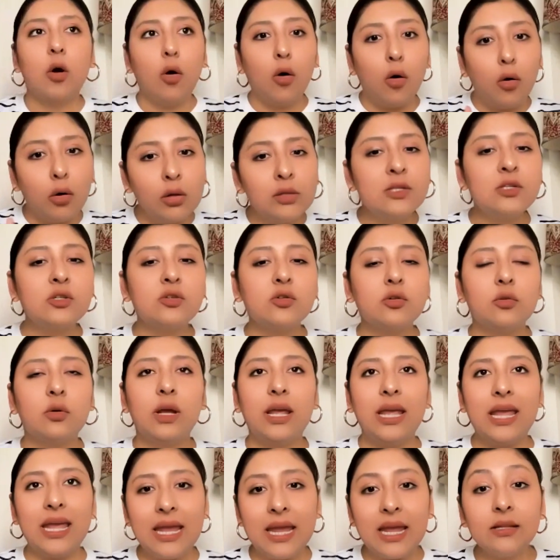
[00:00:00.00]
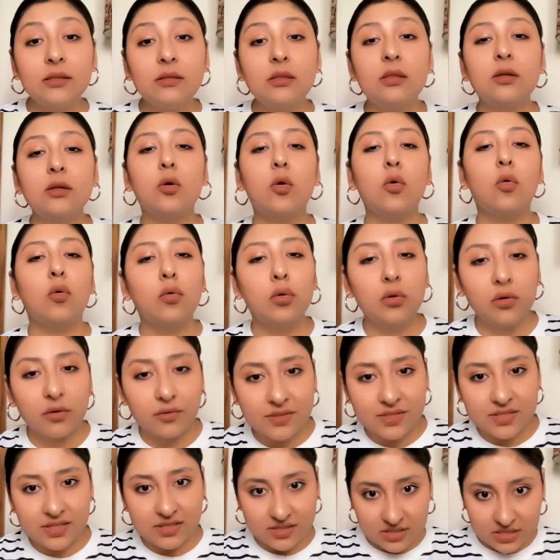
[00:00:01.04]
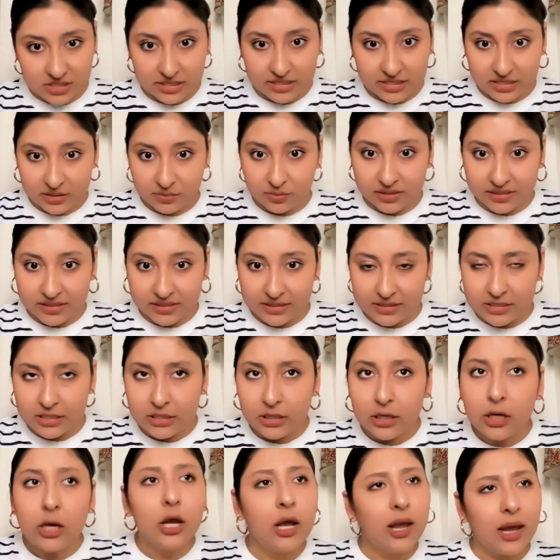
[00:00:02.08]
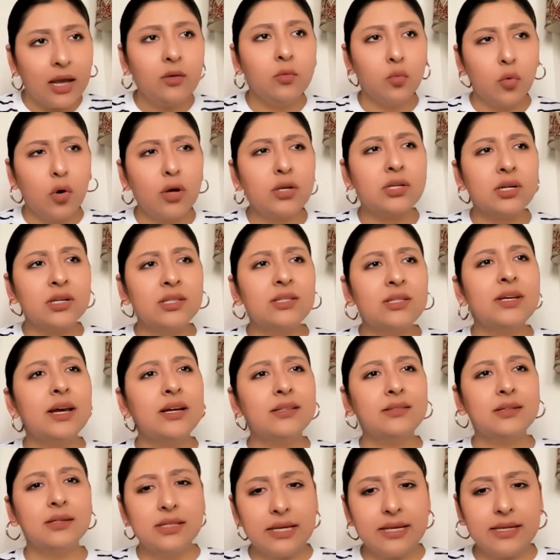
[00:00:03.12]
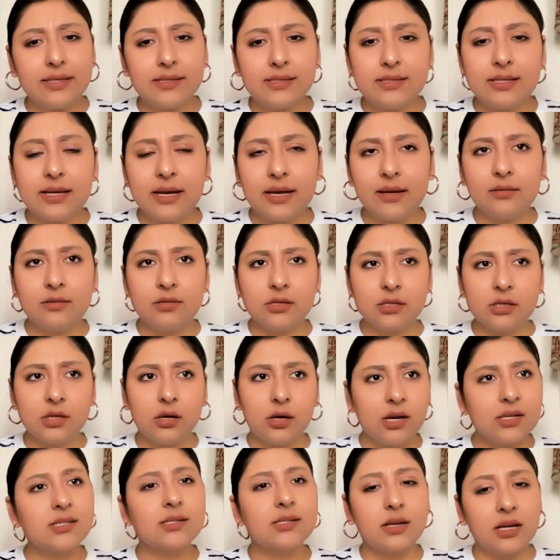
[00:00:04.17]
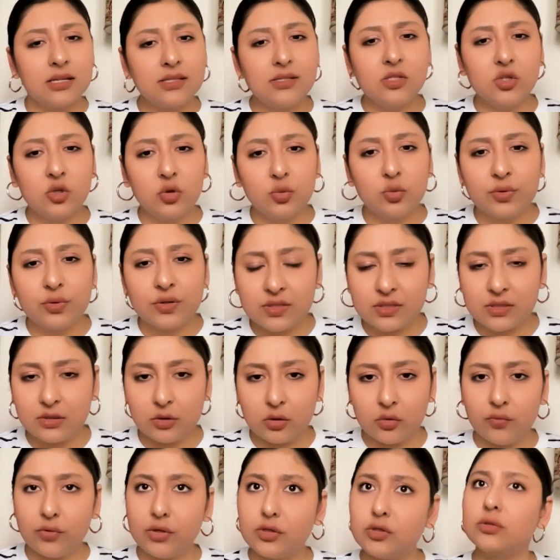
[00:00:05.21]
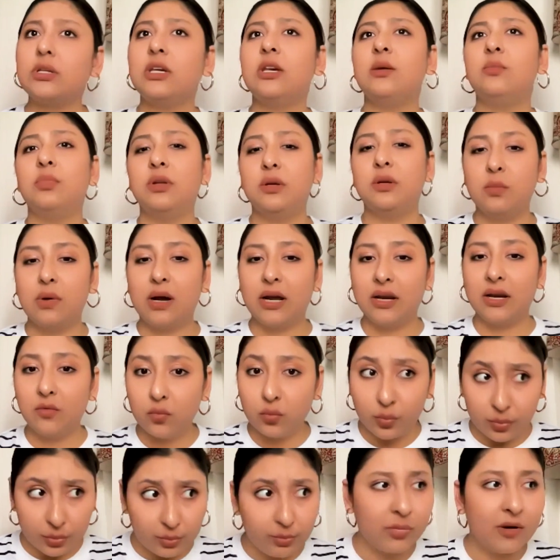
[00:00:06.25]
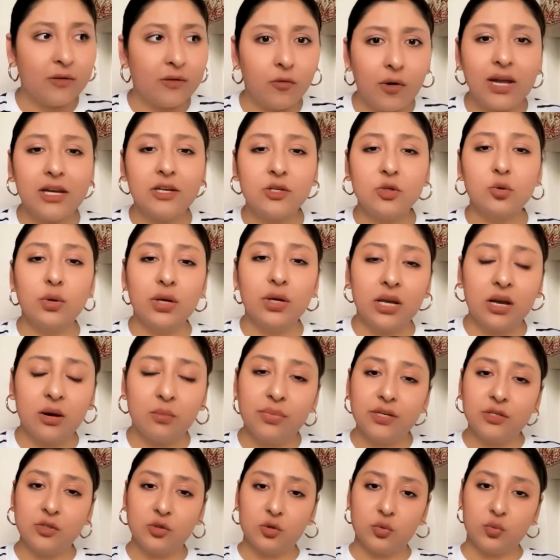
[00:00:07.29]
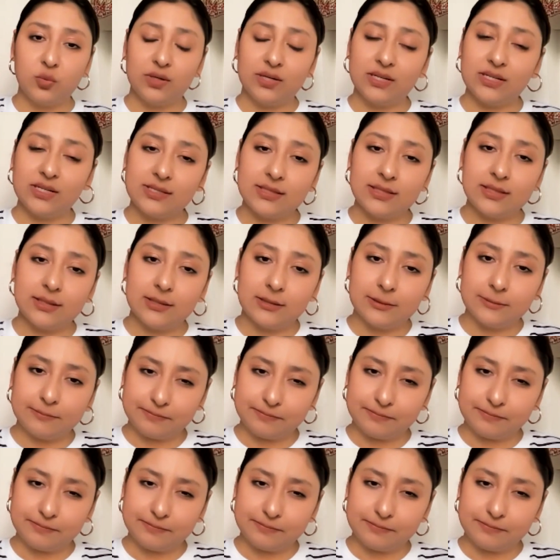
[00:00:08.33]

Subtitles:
also aid the goal of sustainability? And what are the other things that us consumers, we should keep in mind while doing a bit towards it?